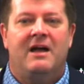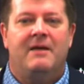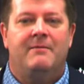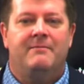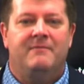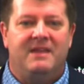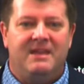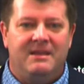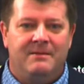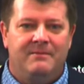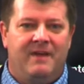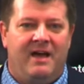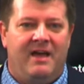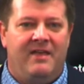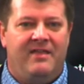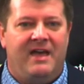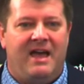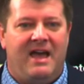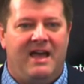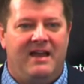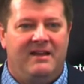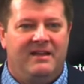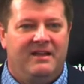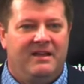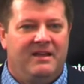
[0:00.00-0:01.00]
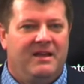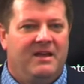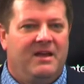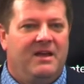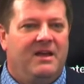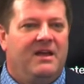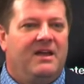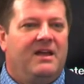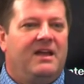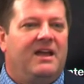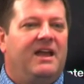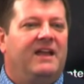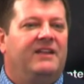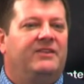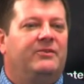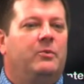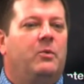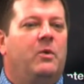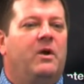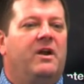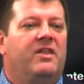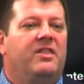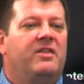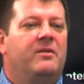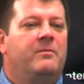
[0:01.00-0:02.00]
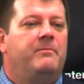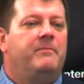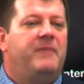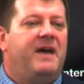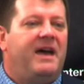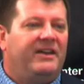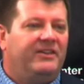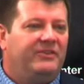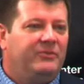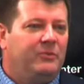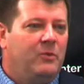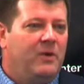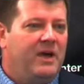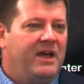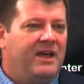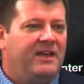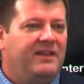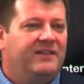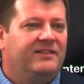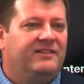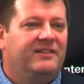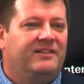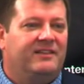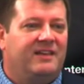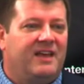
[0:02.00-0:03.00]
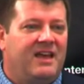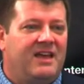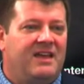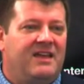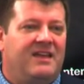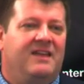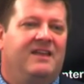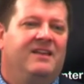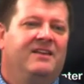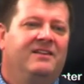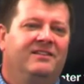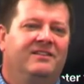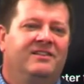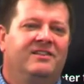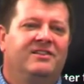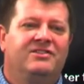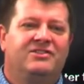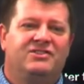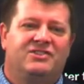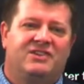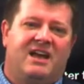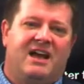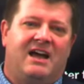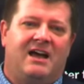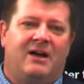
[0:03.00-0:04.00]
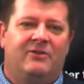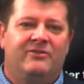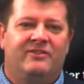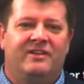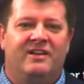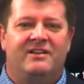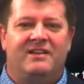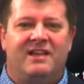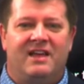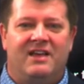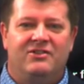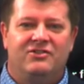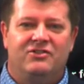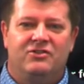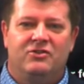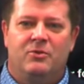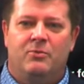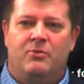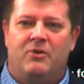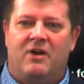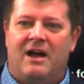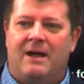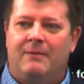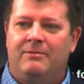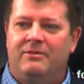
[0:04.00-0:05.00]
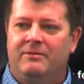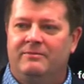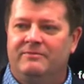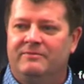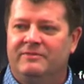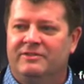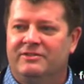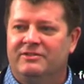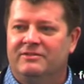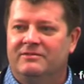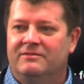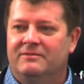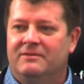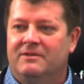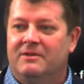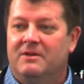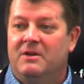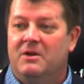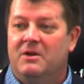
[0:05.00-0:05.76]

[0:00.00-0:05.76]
What I mean by that, it's one of the best ways to say, is this child's attentional problems